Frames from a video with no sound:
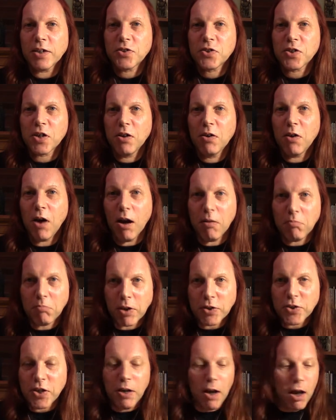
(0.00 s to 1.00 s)
So,
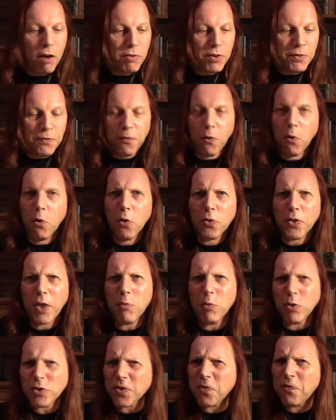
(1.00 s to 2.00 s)
like I said, only four.
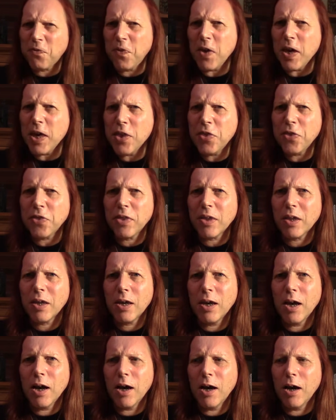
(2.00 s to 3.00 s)
There was a fifth.
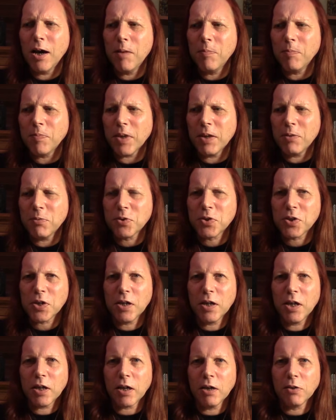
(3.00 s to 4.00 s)
It was
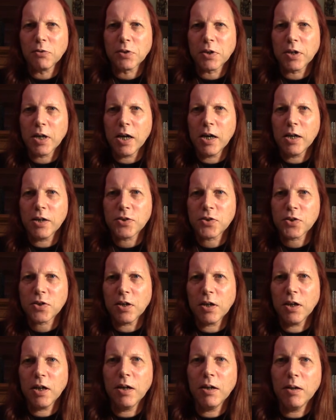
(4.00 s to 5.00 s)
a golden cask
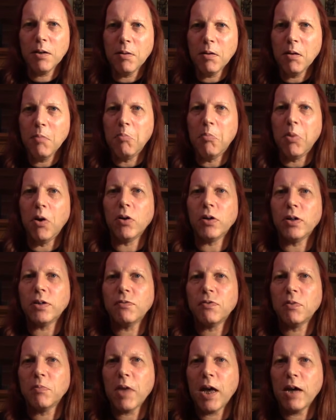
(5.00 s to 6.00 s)
bottling
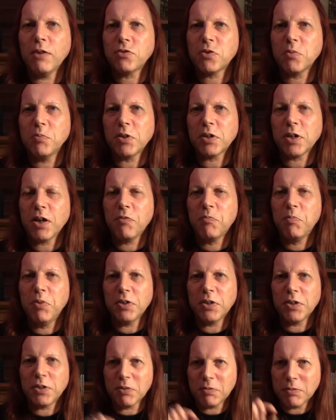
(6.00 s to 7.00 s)
from the House of Macduff,
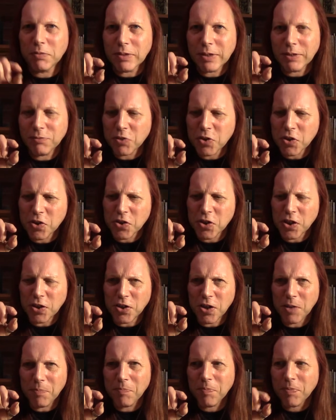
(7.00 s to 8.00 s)
but there was just
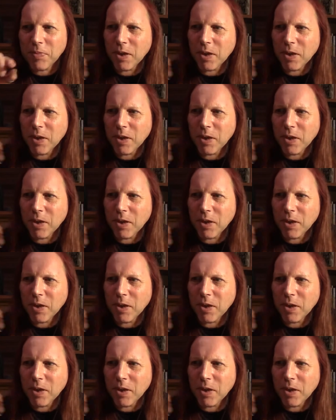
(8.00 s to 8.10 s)
such a...